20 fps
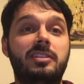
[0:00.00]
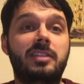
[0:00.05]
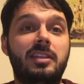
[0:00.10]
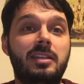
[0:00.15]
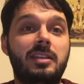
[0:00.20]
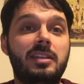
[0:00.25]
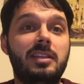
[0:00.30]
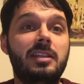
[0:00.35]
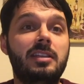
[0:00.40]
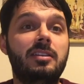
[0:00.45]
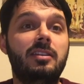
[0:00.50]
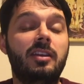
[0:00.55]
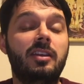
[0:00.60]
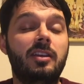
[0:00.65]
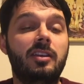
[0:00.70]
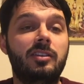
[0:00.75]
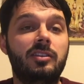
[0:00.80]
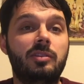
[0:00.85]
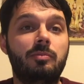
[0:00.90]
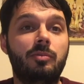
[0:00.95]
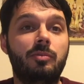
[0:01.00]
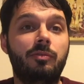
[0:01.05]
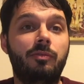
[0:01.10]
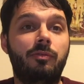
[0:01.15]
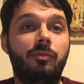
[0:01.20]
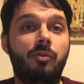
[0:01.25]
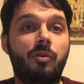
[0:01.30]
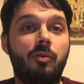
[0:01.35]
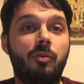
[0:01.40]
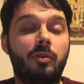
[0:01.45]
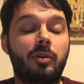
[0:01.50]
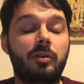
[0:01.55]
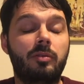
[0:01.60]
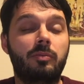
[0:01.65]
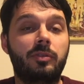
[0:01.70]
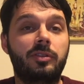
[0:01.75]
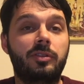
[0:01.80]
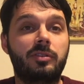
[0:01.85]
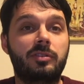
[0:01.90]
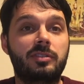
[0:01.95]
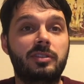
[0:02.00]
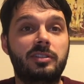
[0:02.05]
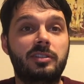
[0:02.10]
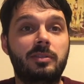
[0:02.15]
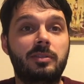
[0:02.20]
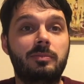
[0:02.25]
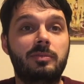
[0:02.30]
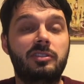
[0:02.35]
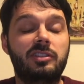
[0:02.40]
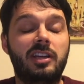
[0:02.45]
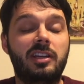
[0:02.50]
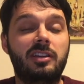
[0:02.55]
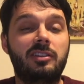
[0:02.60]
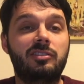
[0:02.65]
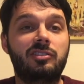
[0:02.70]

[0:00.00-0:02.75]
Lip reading: they need to move forward with their systems change